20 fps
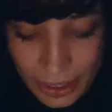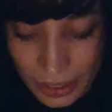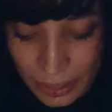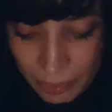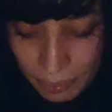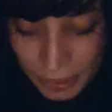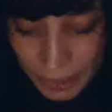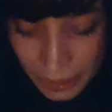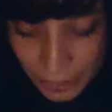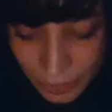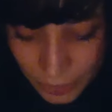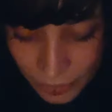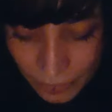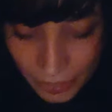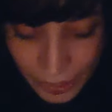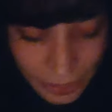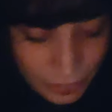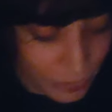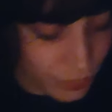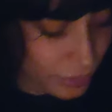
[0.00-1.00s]
That's me too,
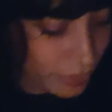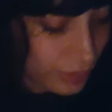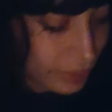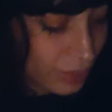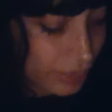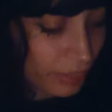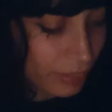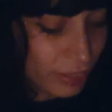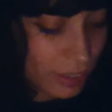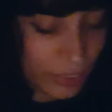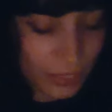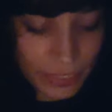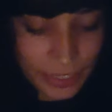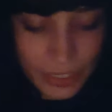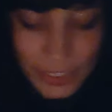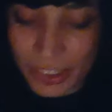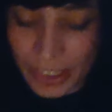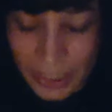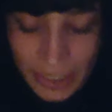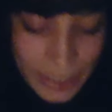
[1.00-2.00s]
actually. How are
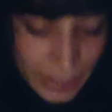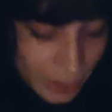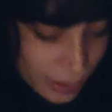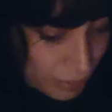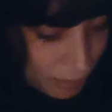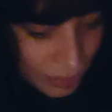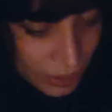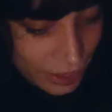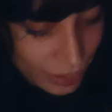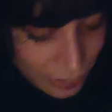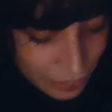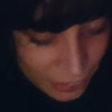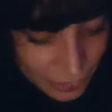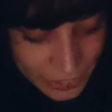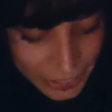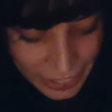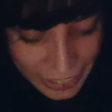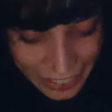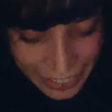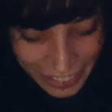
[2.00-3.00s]
you sitting in my
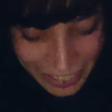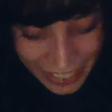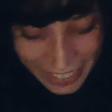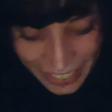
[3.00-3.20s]
energy?